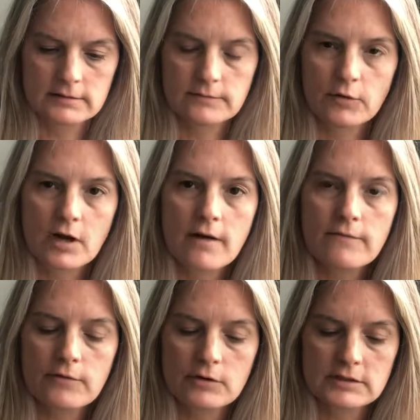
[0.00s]
for
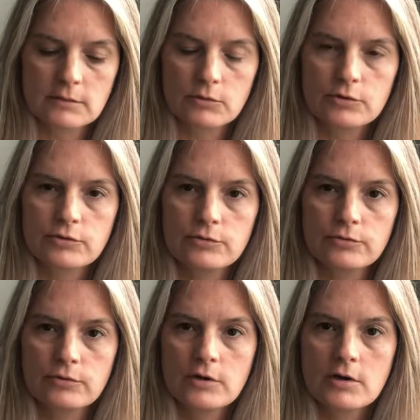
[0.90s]
comfort, someone
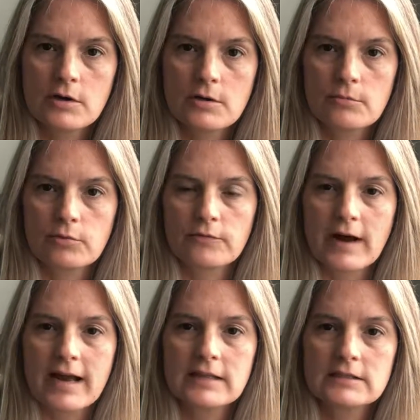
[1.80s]
who
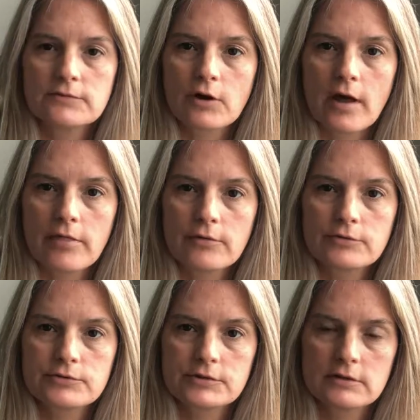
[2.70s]
provides for
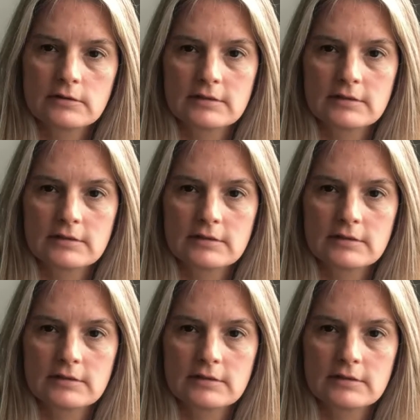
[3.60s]
others.